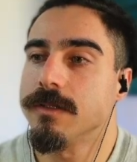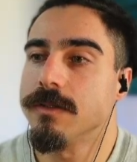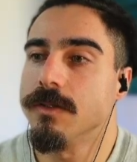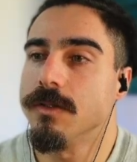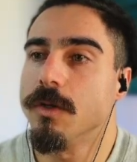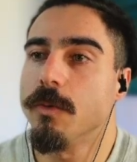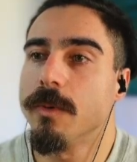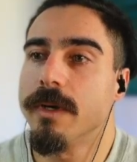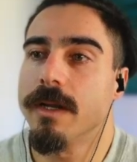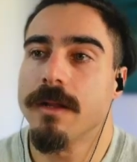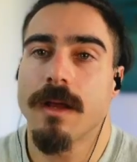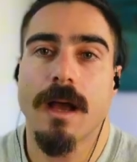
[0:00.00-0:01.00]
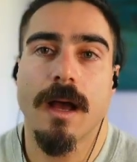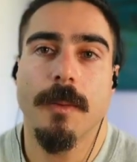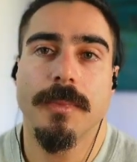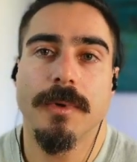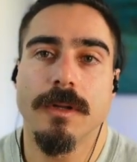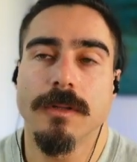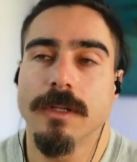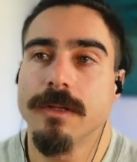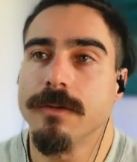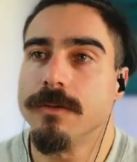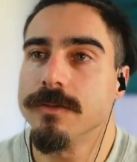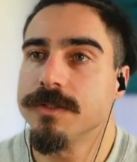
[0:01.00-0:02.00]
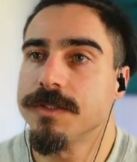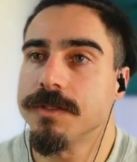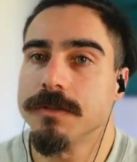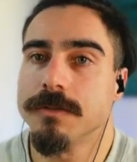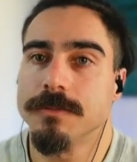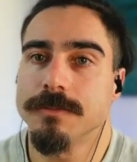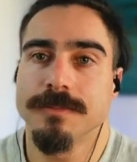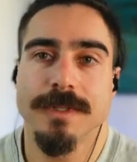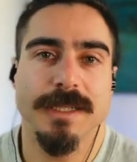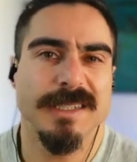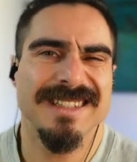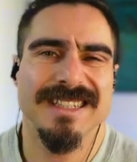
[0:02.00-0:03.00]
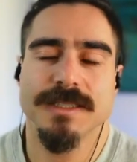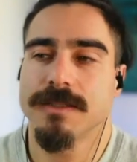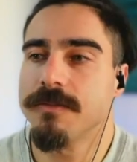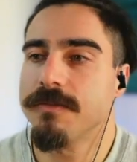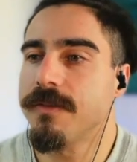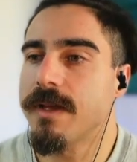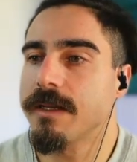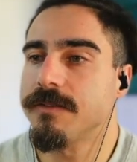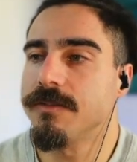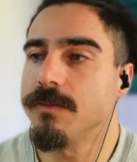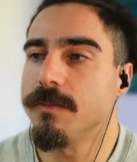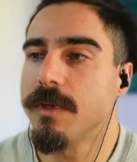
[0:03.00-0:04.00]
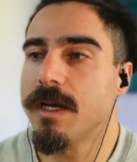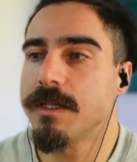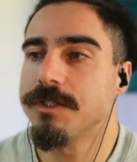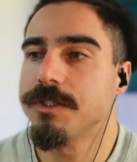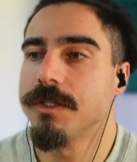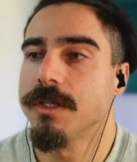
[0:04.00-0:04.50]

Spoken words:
lower it up a little so it doesn't affect too much